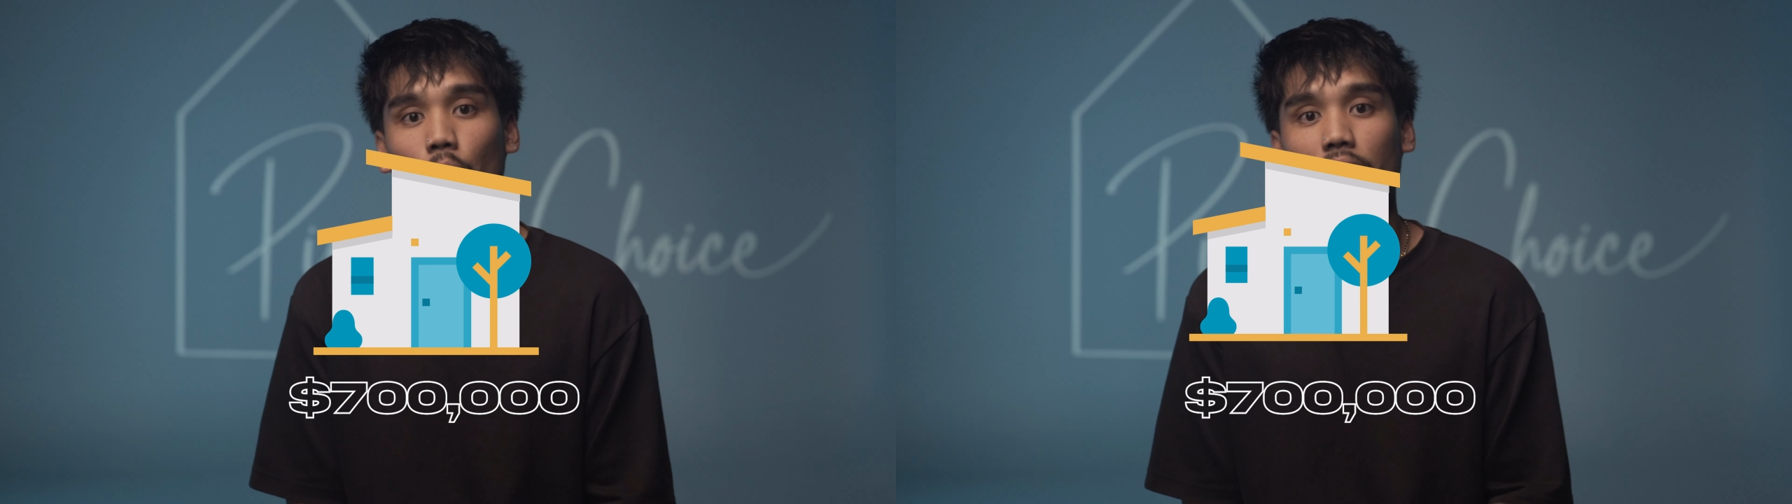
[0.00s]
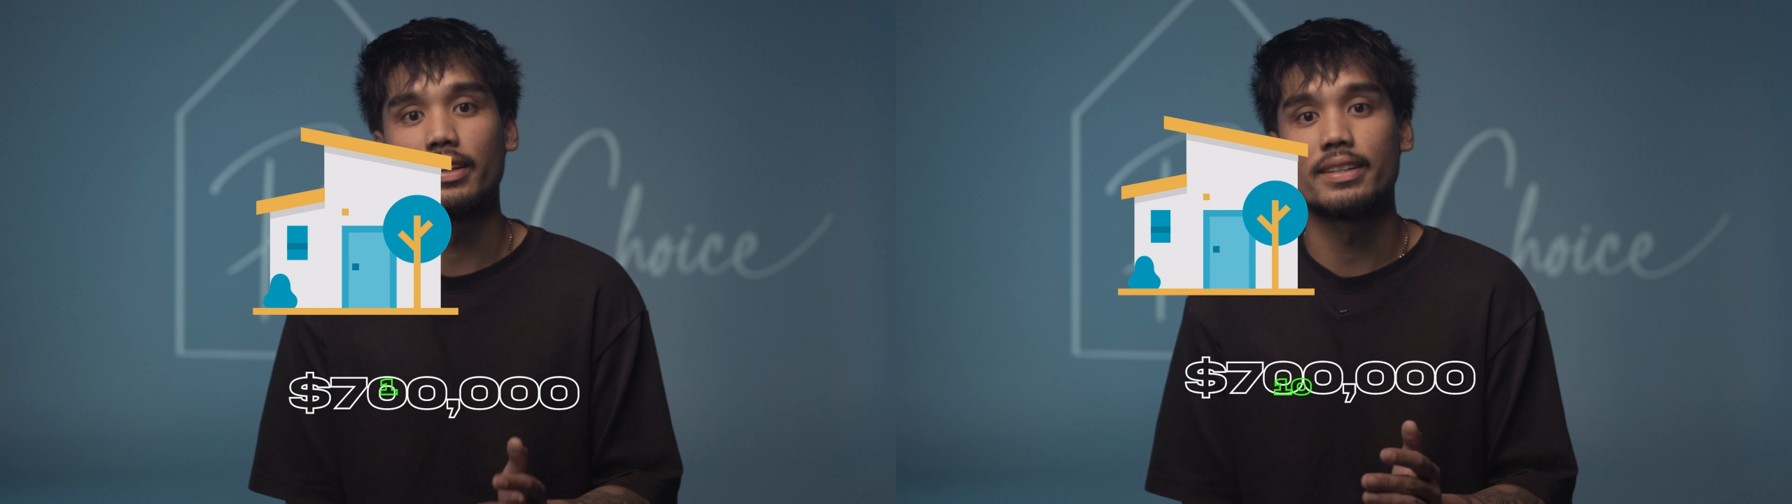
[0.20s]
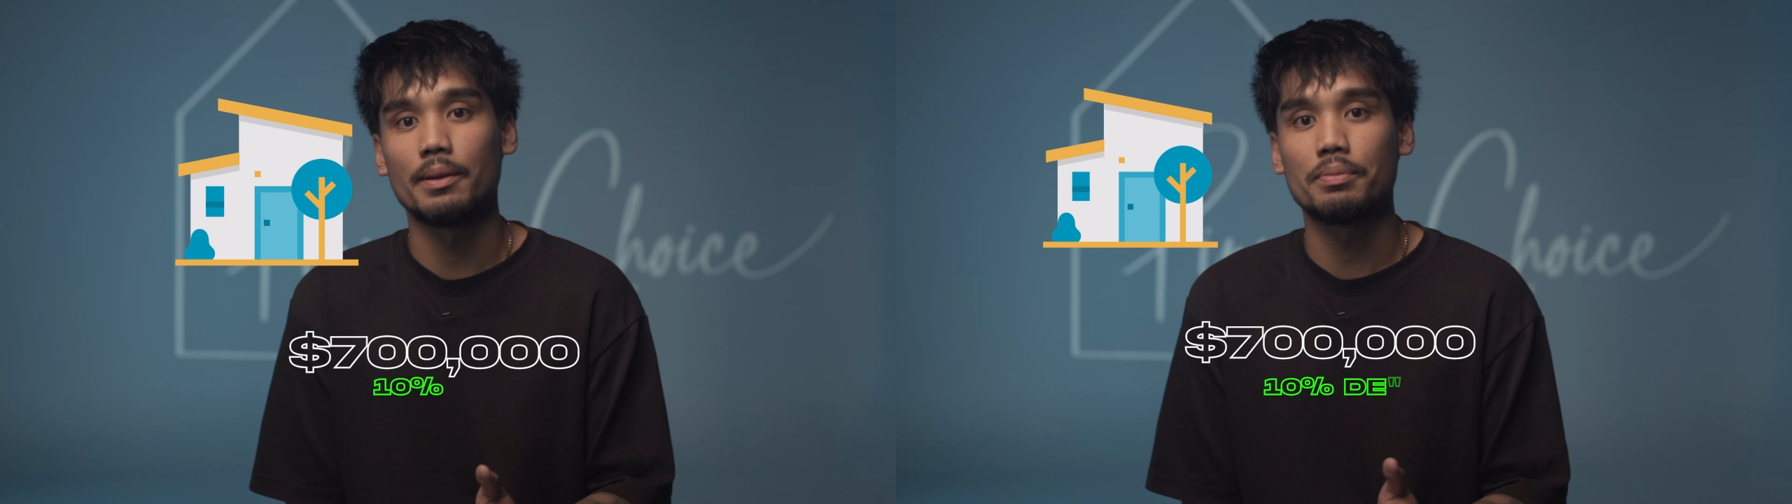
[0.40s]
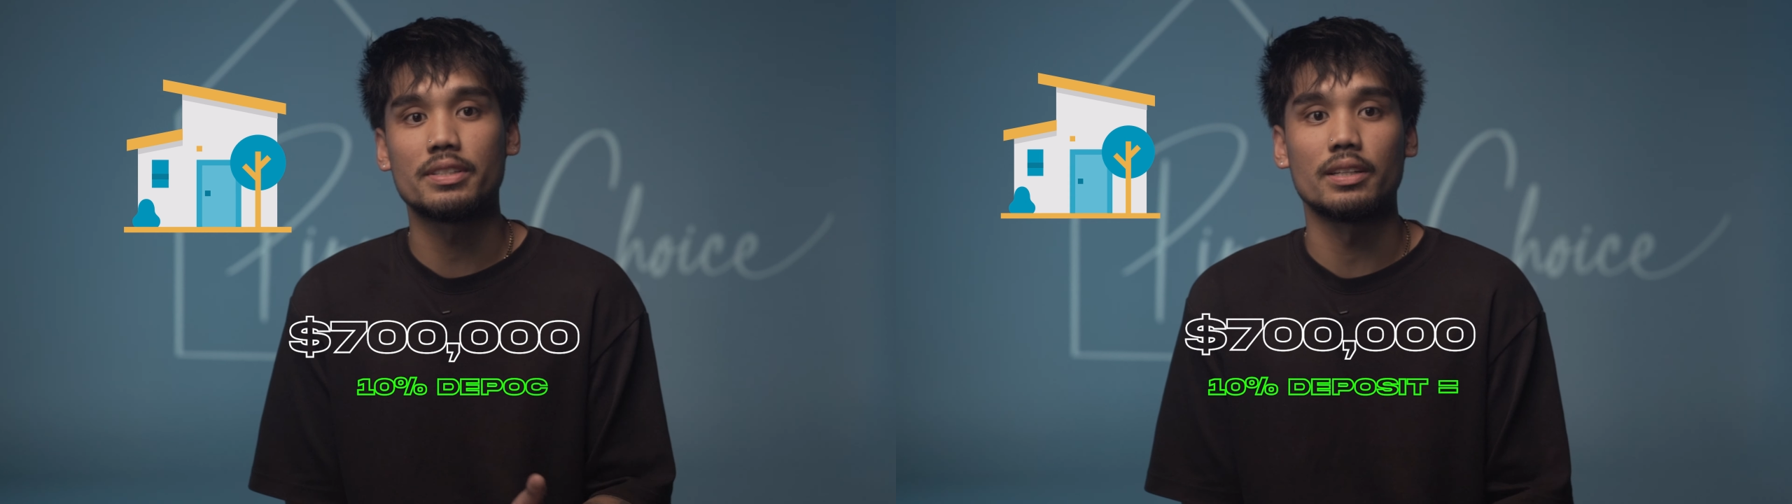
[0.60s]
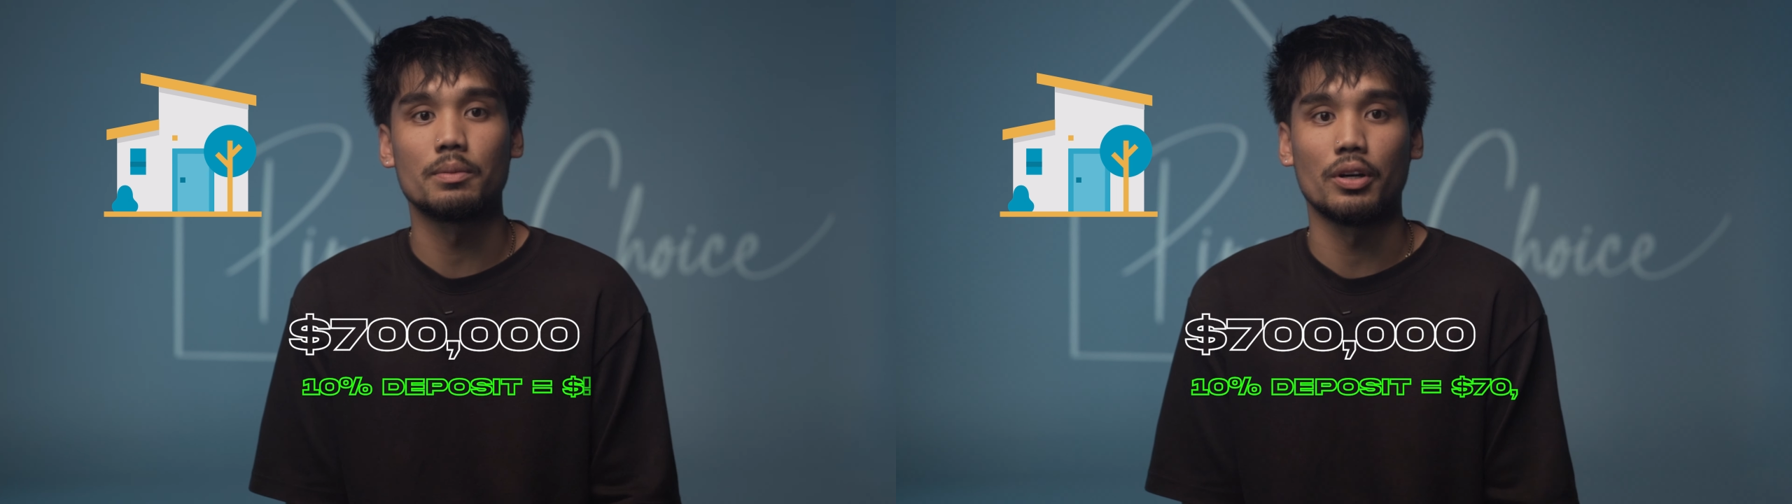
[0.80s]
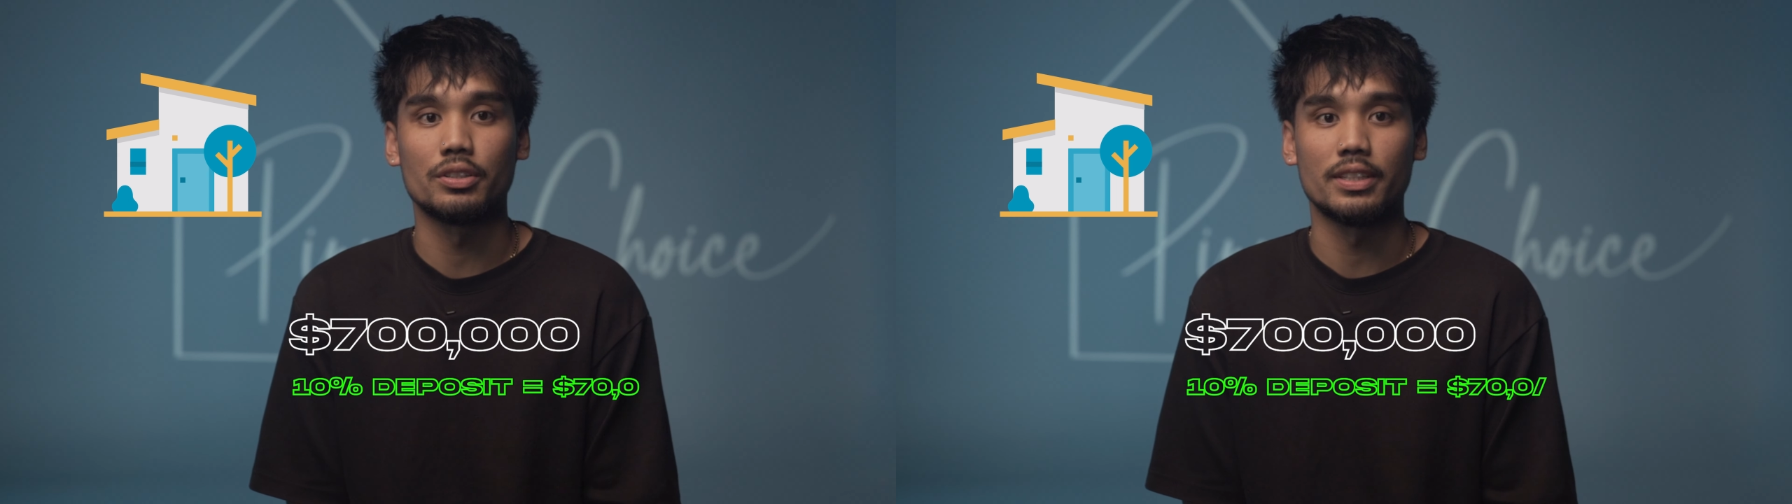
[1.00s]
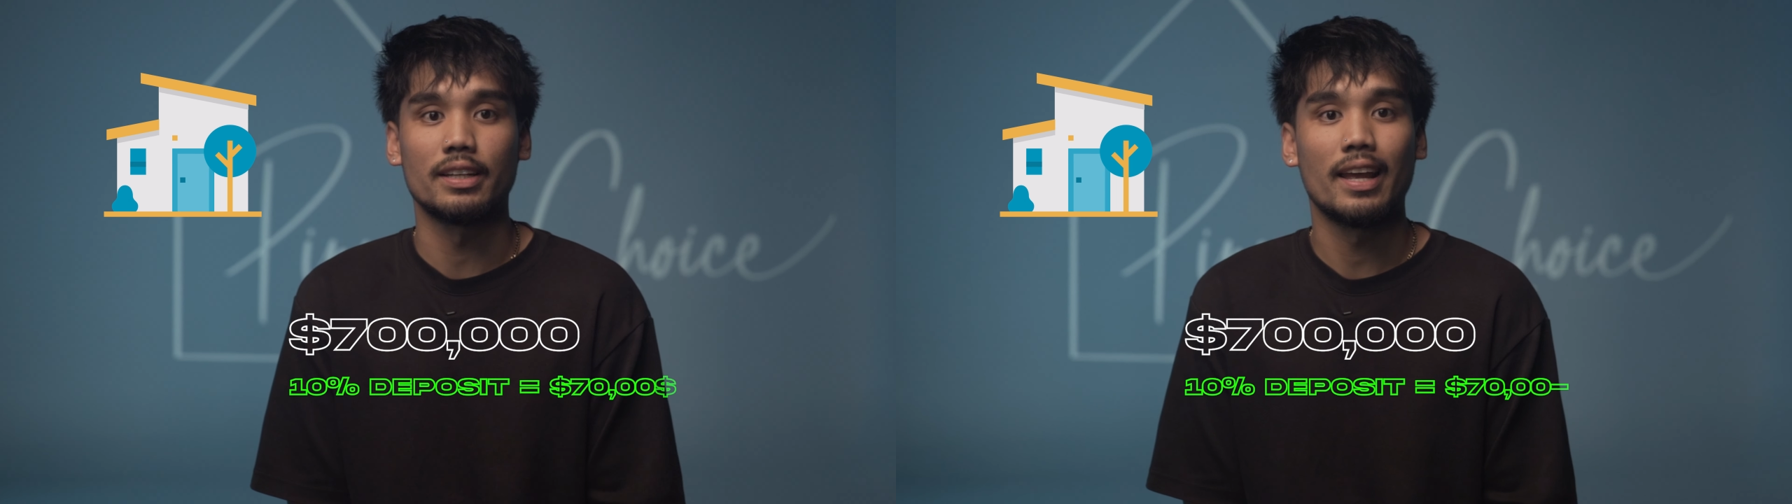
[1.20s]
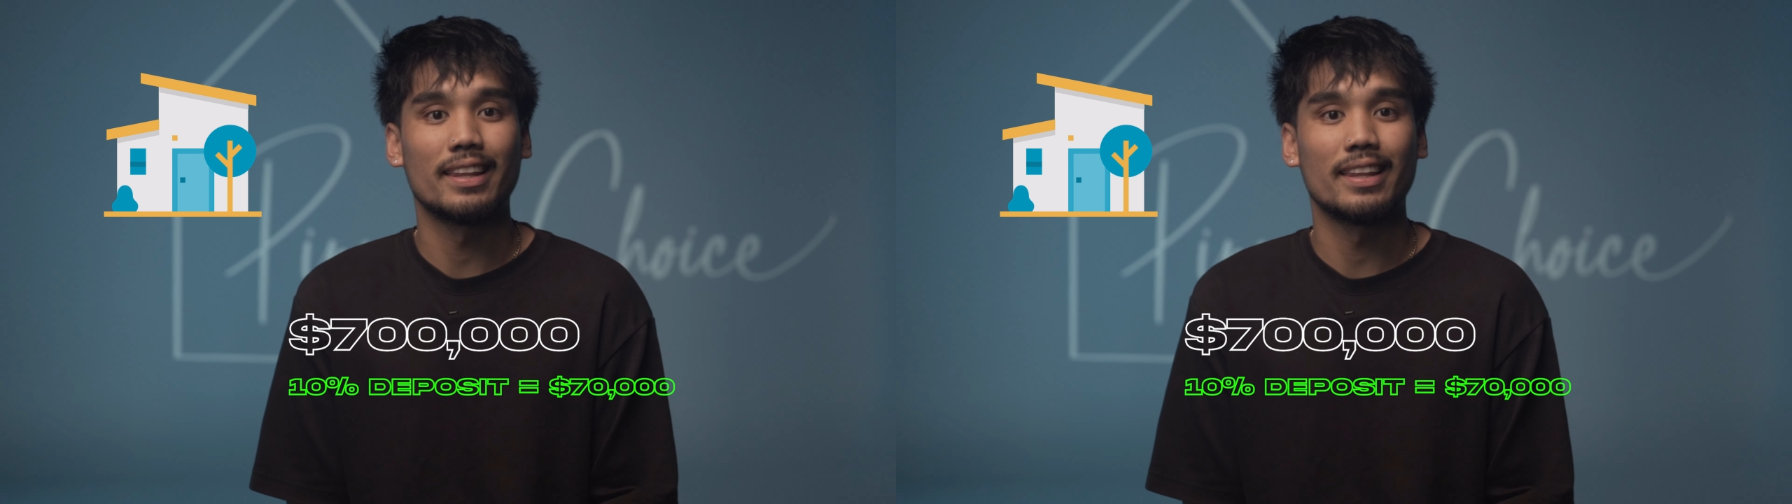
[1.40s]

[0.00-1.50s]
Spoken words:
with a 10% deposit,